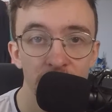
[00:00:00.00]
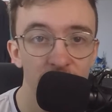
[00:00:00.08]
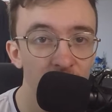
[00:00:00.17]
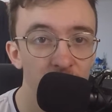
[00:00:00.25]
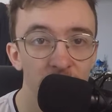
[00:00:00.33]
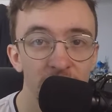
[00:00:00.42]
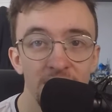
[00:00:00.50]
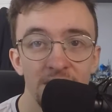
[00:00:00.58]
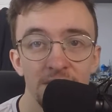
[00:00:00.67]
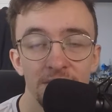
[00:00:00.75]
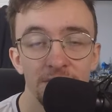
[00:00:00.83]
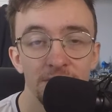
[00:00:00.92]

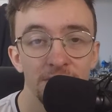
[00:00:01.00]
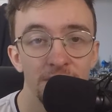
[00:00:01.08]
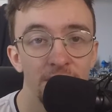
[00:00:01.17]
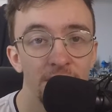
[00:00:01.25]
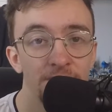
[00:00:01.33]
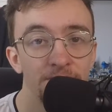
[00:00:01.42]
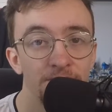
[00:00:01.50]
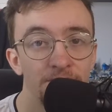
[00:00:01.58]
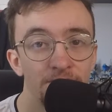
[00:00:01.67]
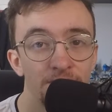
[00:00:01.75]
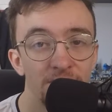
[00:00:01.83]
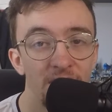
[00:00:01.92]
Chelsea, you know,
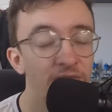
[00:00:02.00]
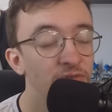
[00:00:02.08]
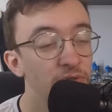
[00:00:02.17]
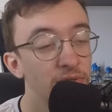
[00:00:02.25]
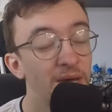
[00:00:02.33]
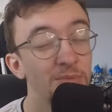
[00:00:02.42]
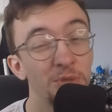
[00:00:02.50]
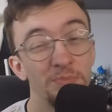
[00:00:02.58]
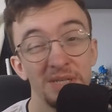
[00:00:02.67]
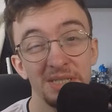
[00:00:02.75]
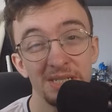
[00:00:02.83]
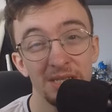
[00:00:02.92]
they haven't done that much
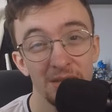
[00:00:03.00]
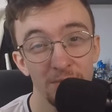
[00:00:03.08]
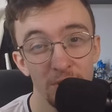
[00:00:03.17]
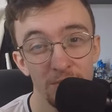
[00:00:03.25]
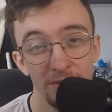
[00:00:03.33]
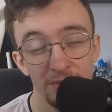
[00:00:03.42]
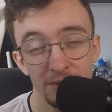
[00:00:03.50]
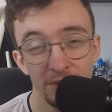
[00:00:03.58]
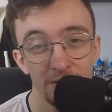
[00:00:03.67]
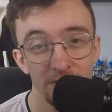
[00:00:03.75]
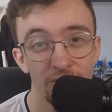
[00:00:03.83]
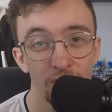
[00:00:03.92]
business at the moment
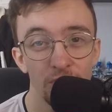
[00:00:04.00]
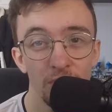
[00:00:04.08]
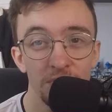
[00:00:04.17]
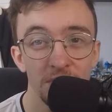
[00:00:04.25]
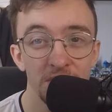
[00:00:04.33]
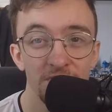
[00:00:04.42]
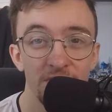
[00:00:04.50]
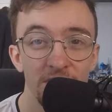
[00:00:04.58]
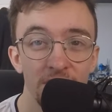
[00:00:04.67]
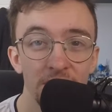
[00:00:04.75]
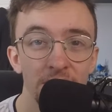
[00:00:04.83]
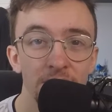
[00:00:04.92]
of recording this
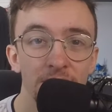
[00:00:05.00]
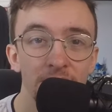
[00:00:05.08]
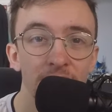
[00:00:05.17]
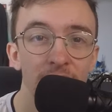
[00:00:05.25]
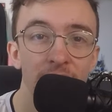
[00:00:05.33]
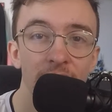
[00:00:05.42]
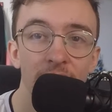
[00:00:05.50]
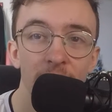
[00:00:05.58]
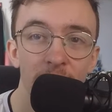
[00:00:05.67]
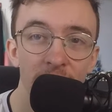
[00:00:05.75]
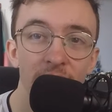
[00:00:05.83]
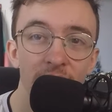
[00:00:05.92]
video,
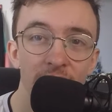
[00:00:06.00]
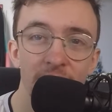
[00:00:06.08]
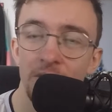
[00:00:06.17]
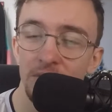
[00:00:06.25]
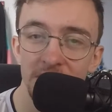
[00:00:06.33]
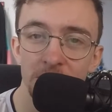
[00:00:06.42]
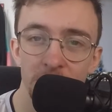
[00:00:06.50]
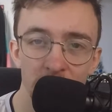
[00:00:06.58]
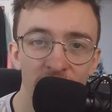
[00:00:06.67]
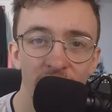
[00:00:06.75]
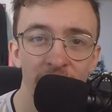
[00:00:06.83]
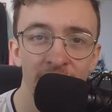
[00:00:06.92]
but they are linked with
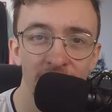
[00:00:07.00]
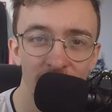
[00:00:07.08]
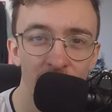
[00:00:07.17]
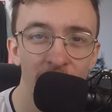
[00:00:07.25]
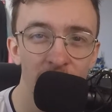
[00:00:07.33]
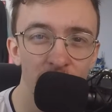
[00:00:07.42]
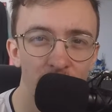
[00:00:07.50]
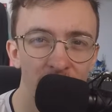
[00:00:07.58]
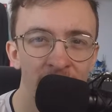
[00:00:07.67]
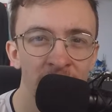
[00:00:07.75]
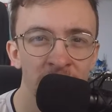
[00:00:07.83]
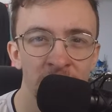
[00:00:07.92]
some very, very good
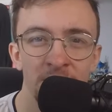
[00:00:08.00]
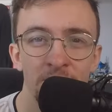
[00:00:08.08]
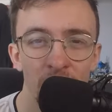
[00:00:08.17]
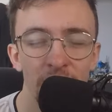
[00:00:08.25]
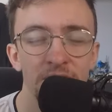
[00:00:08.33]
players, and they brought in